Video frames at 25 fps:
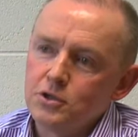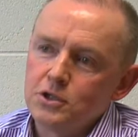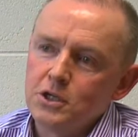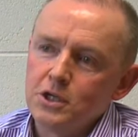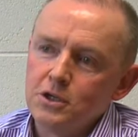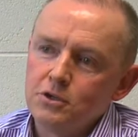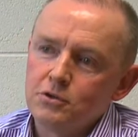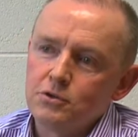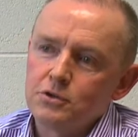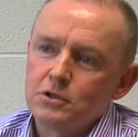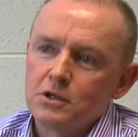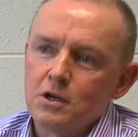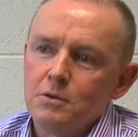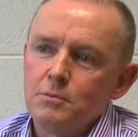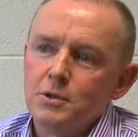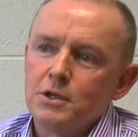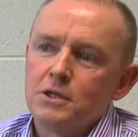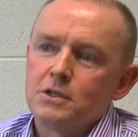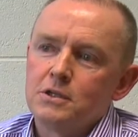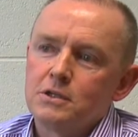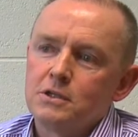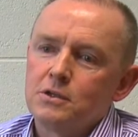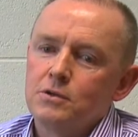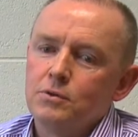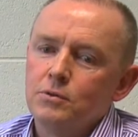teachers come
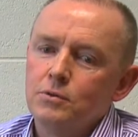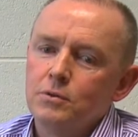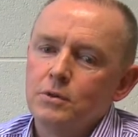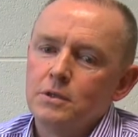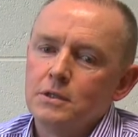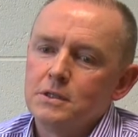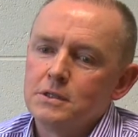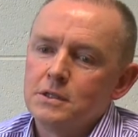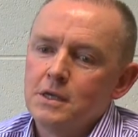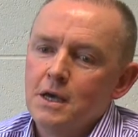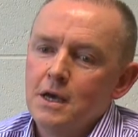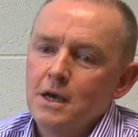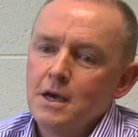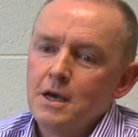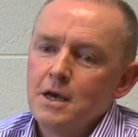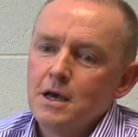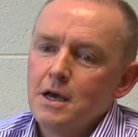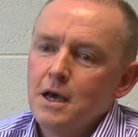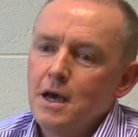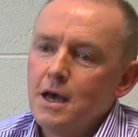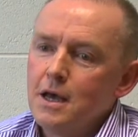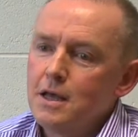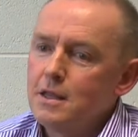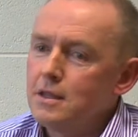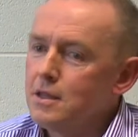into schools,
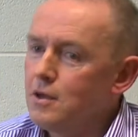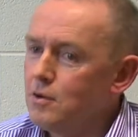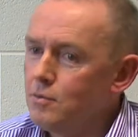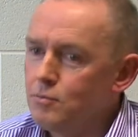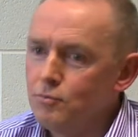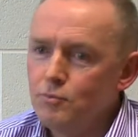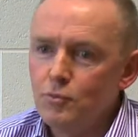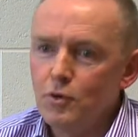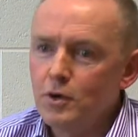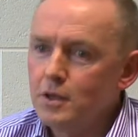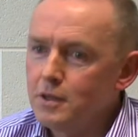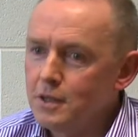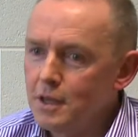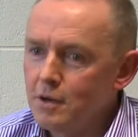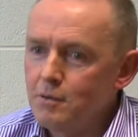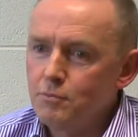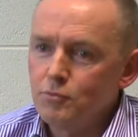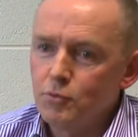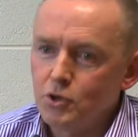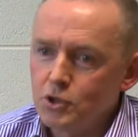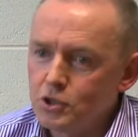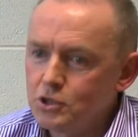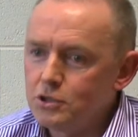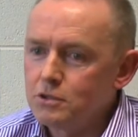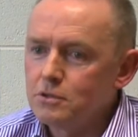and they're
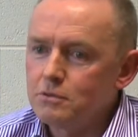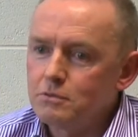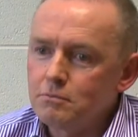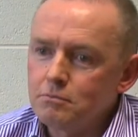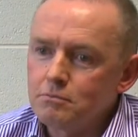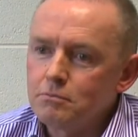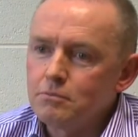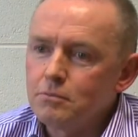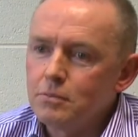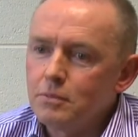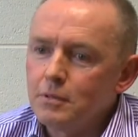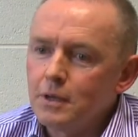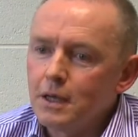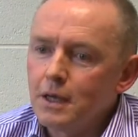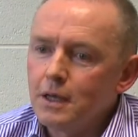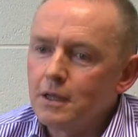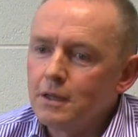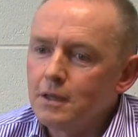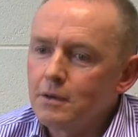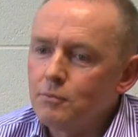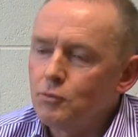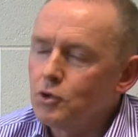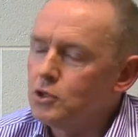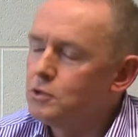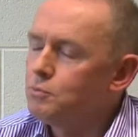
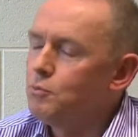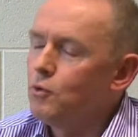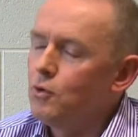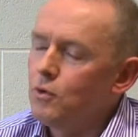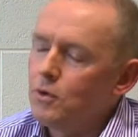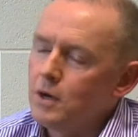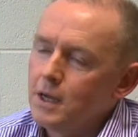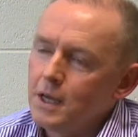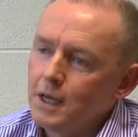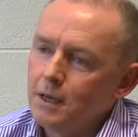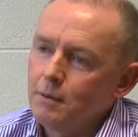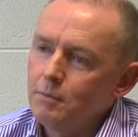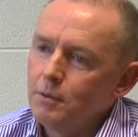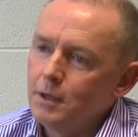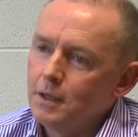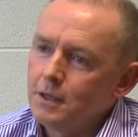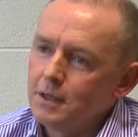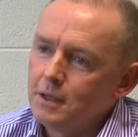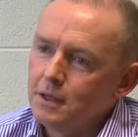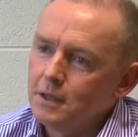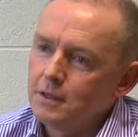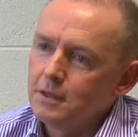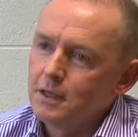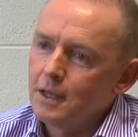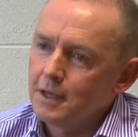much more able,
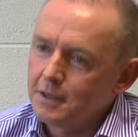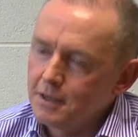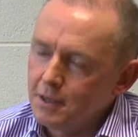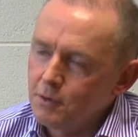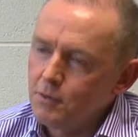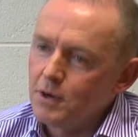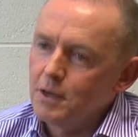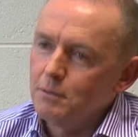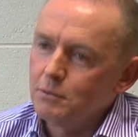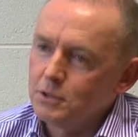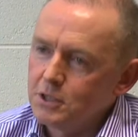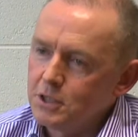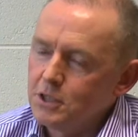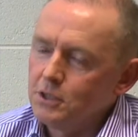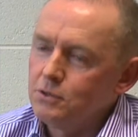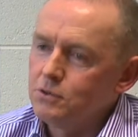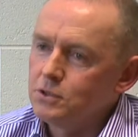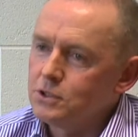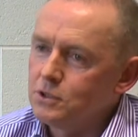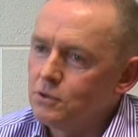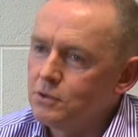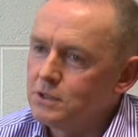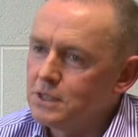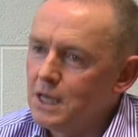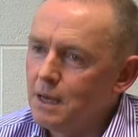they're able to
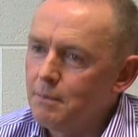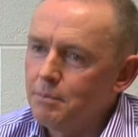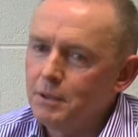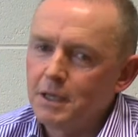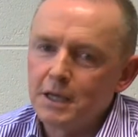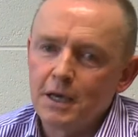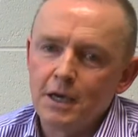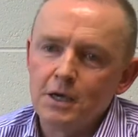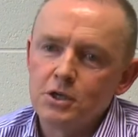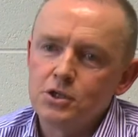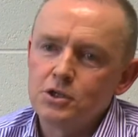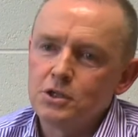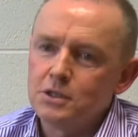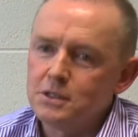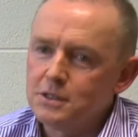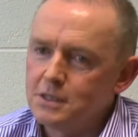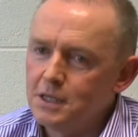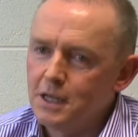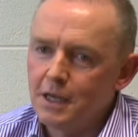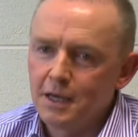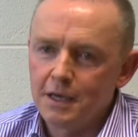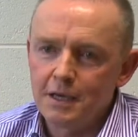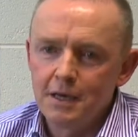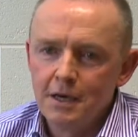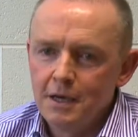use those applications,
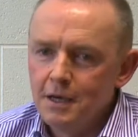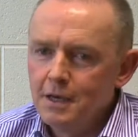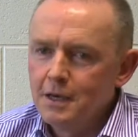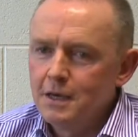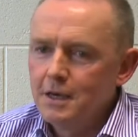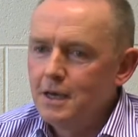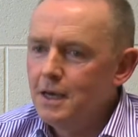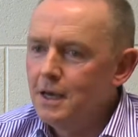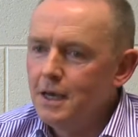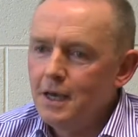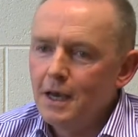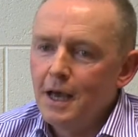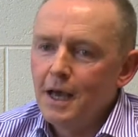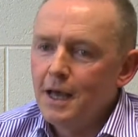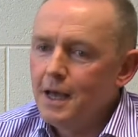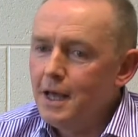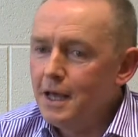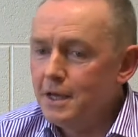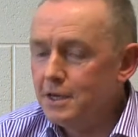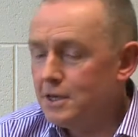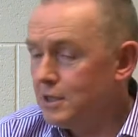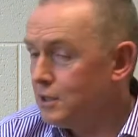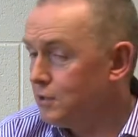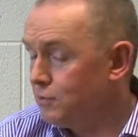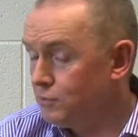
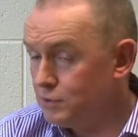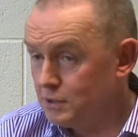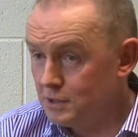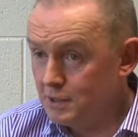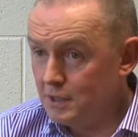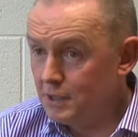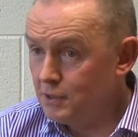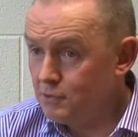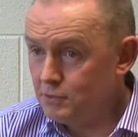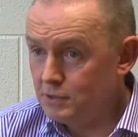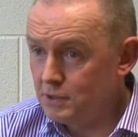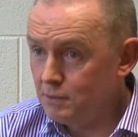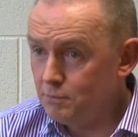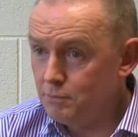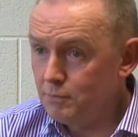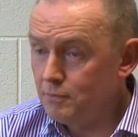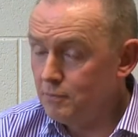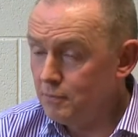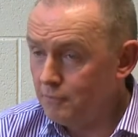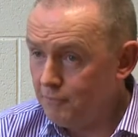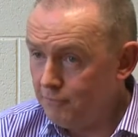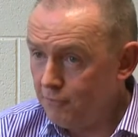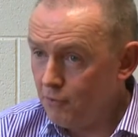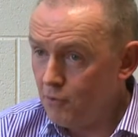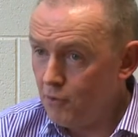and they use
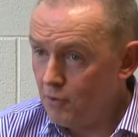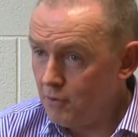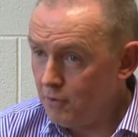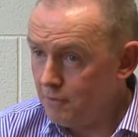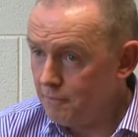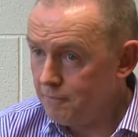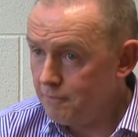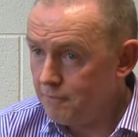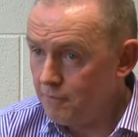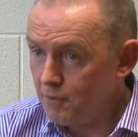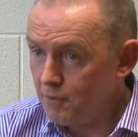them for